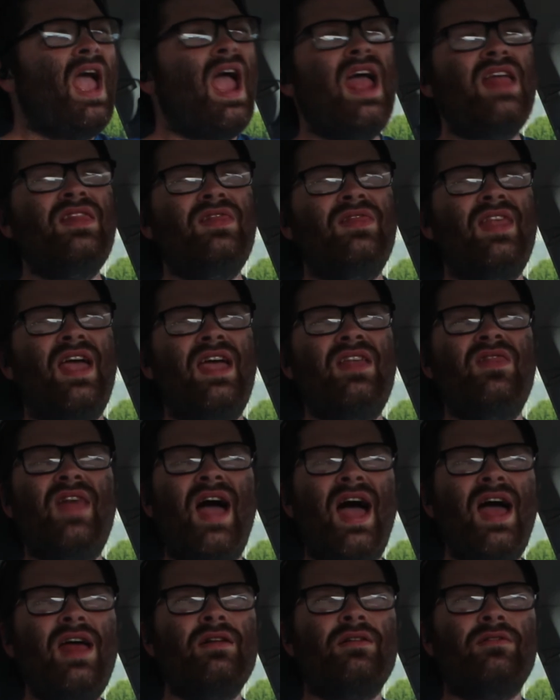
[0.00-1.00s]

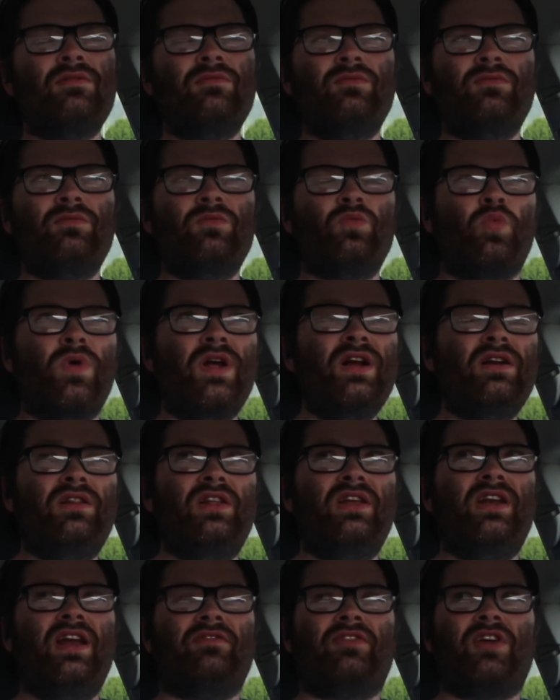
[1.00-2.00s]
that
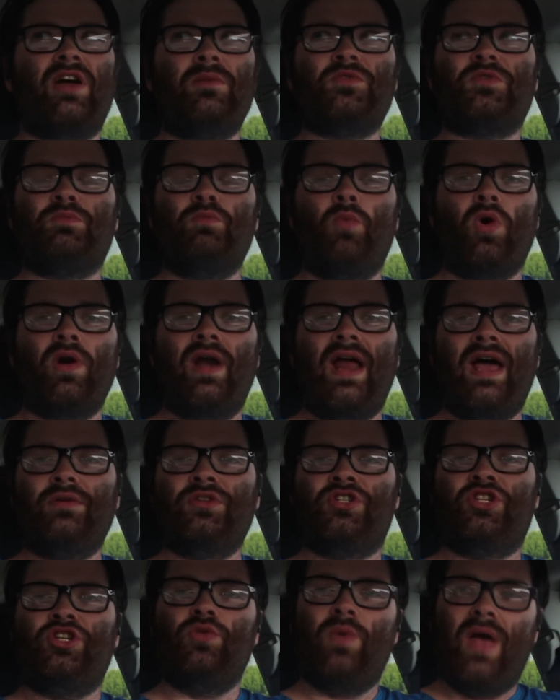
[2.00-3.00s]
weirdly enough comes more
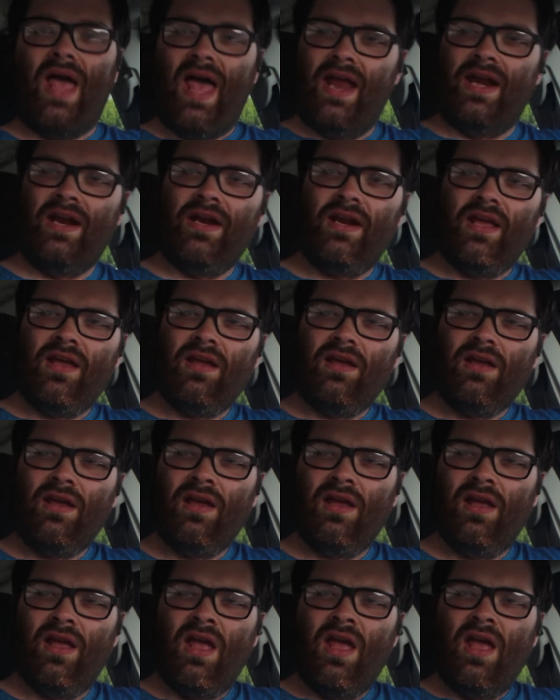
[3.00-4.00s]
down to
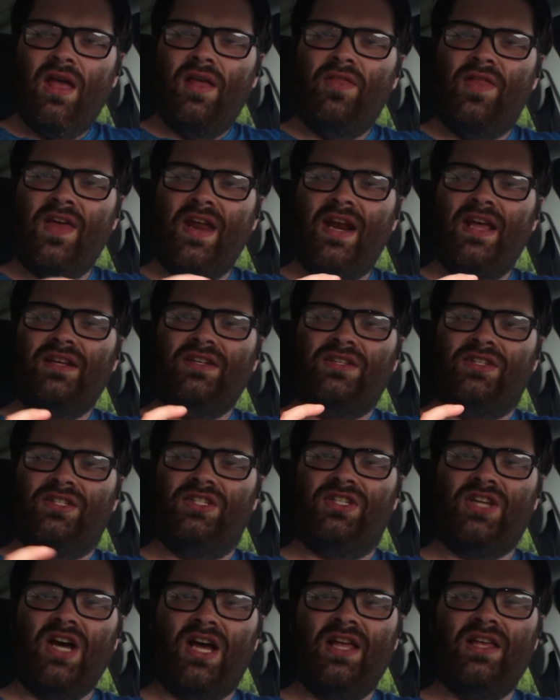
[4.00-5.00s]
editing than
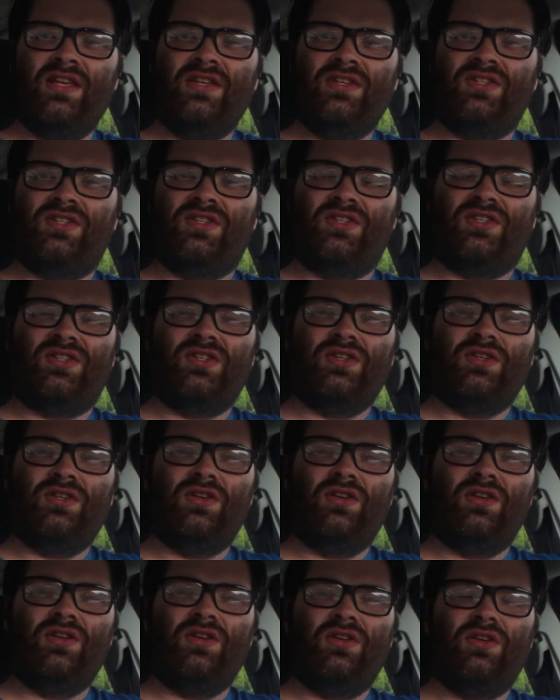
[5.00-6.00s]
it does
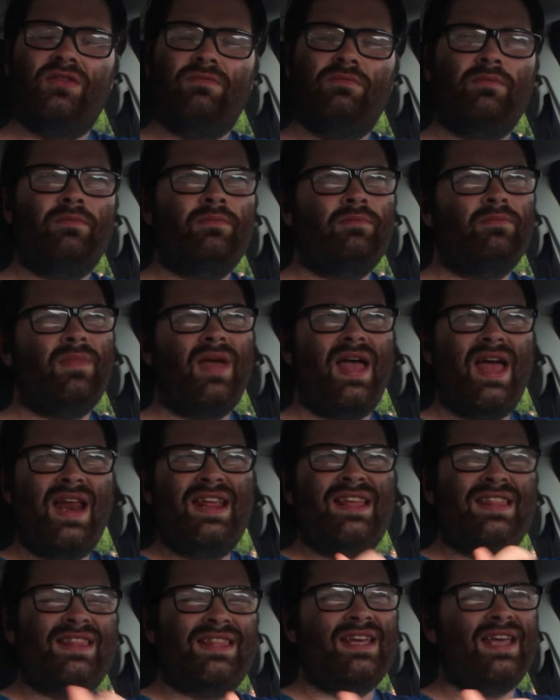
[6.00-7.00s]

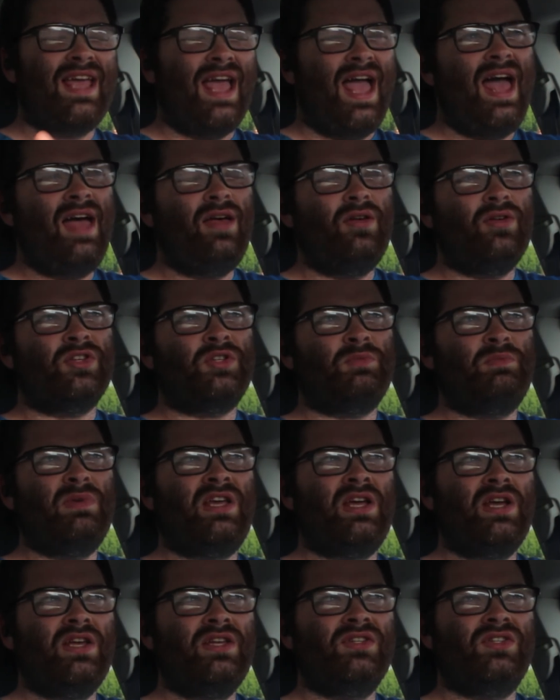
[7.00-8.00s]
anything else,
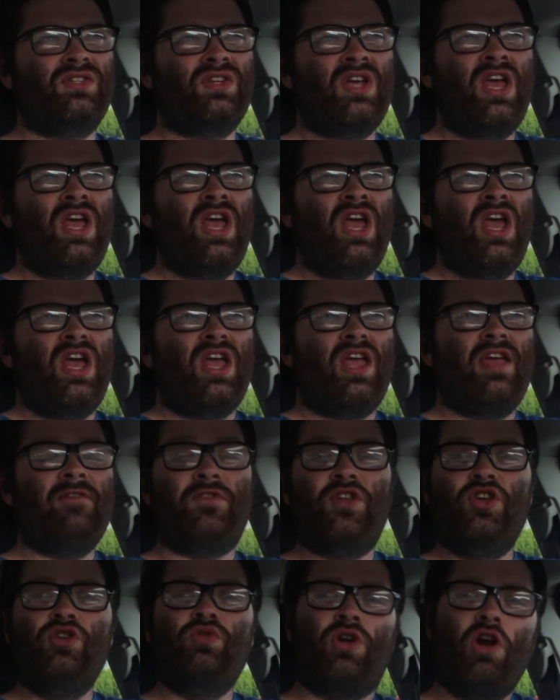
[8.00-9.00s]
because
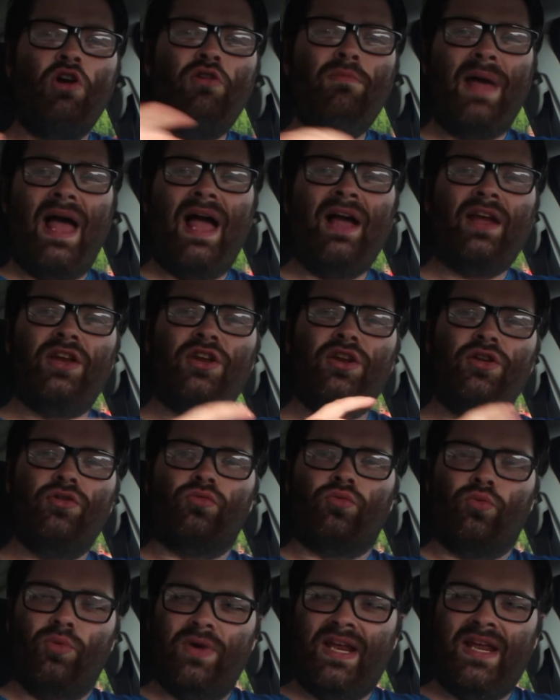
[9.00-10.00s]
if you go back and you
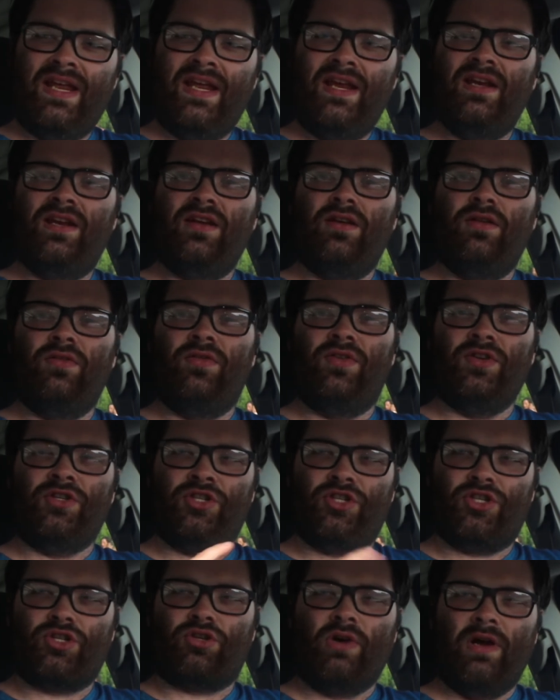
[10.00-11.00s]
read the
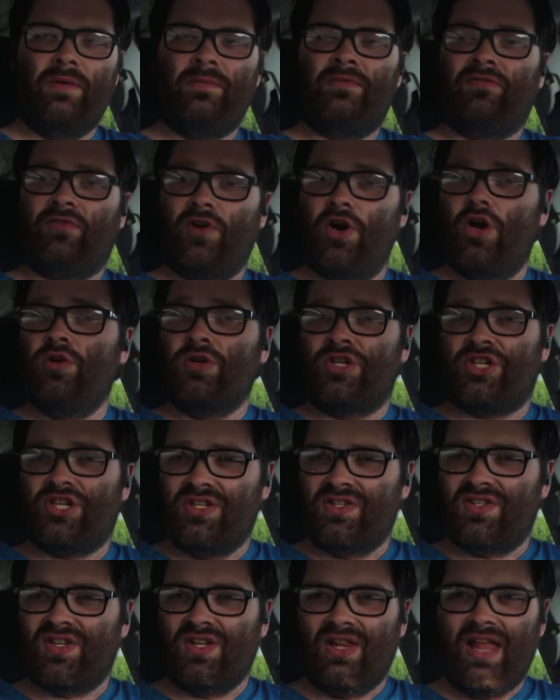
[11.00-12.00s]
script for
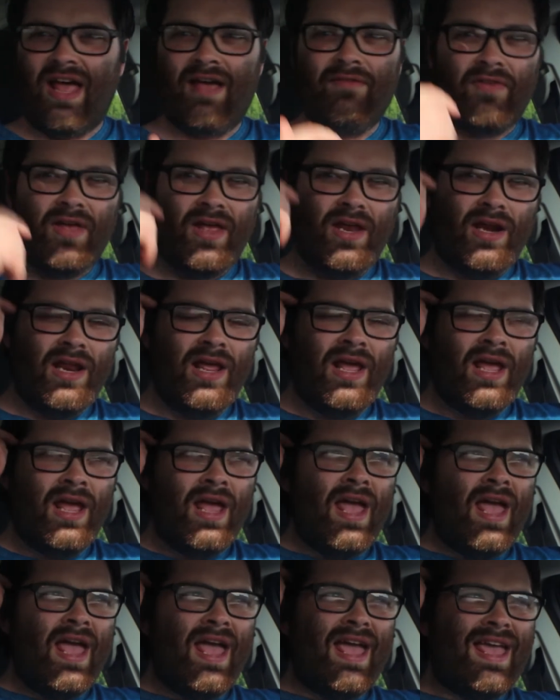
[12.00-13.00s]
Ocean's 11,
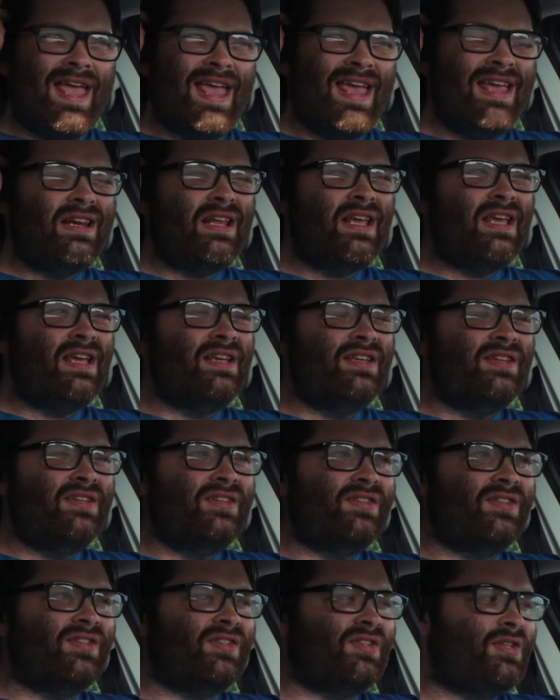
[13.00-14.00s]

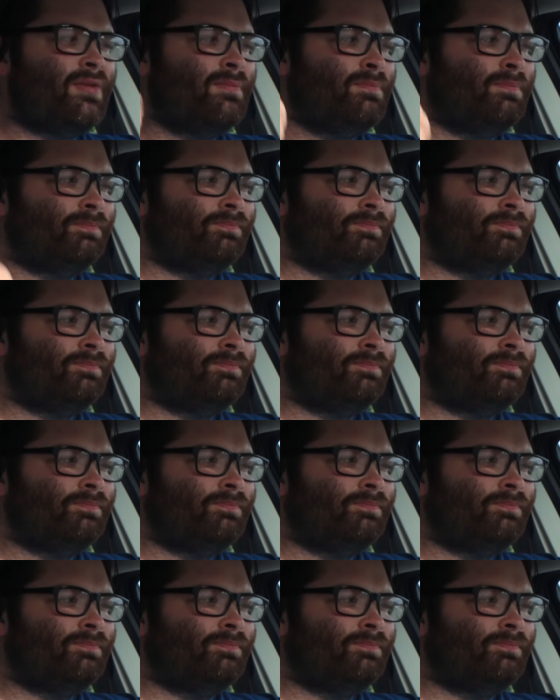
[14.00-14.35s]
it's